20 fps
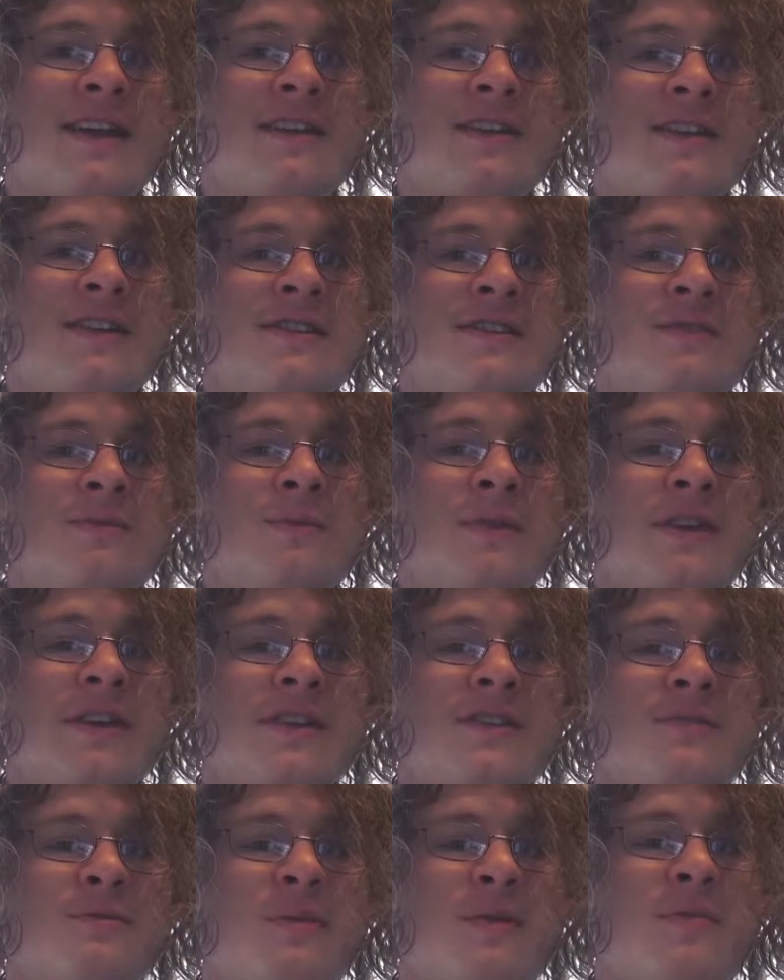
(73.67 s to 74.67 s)
at least when
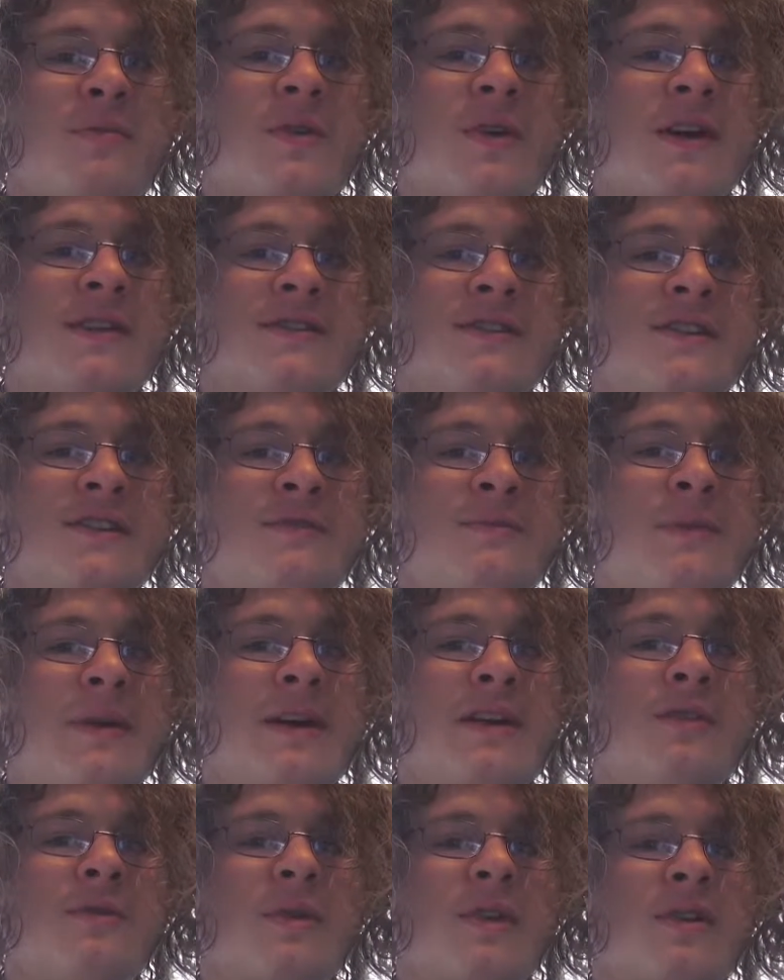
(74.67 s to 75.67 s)
it's been processed
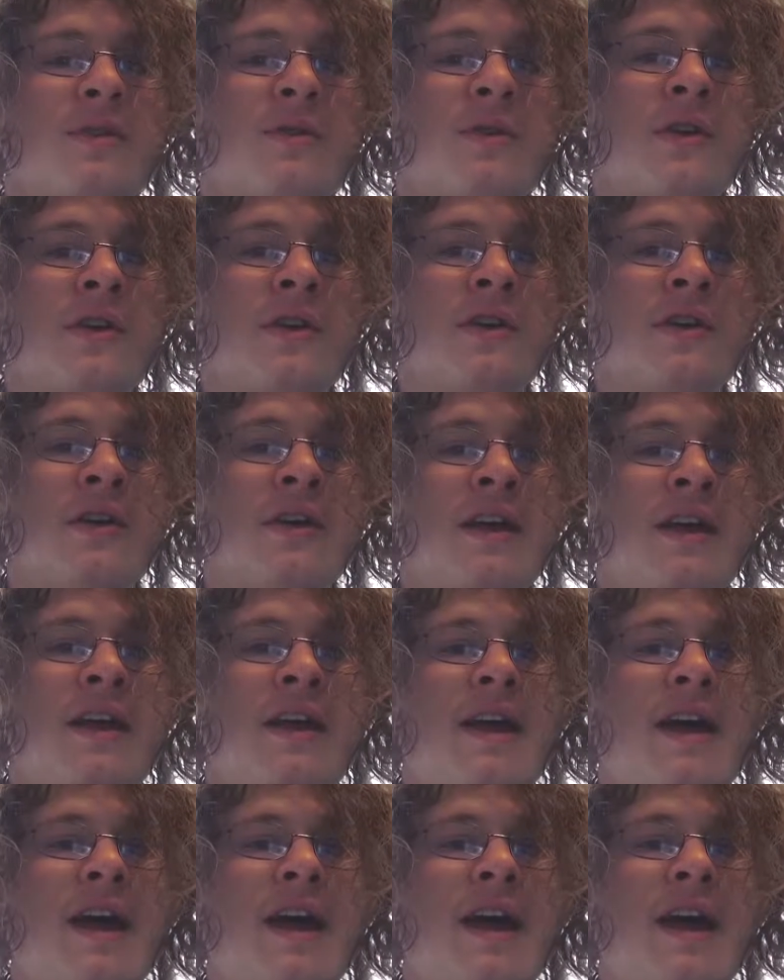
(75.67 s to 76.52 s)
by the recorder,